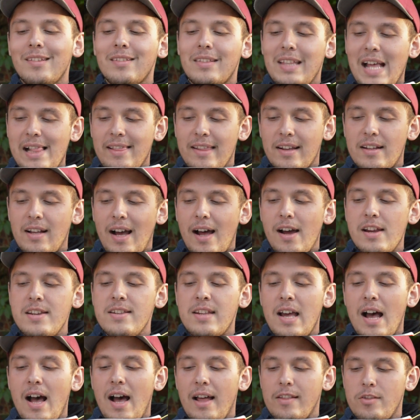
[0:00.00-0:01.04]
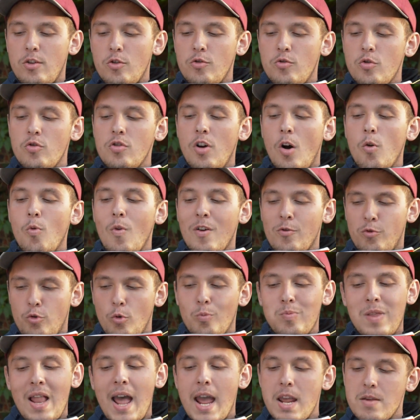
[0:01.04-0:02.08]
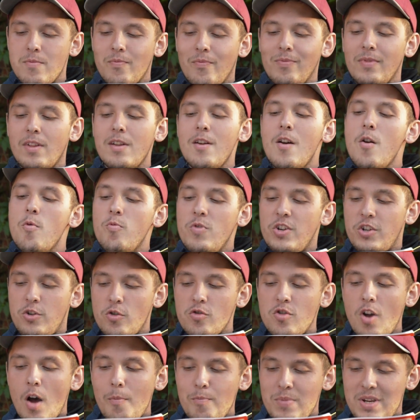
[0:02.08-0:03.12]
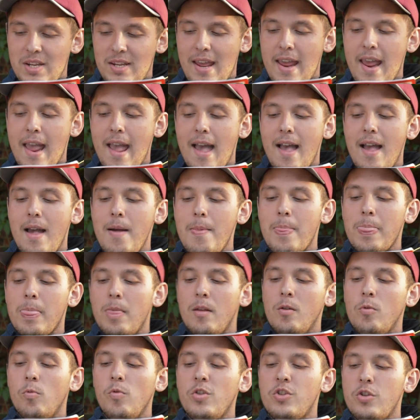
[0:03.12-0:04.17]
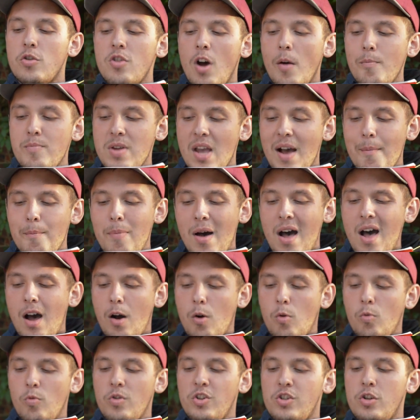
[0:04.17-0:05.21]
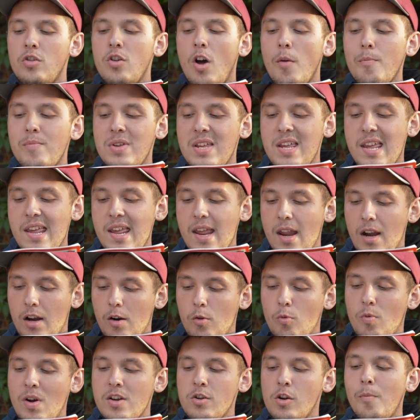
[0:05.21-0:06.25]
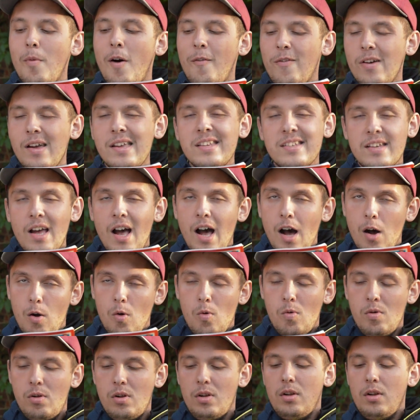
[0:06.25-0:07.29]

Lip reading: Tell the cat in the hat you do not want to play. We should not be here. We should not be about. We should not be here when your mother is out.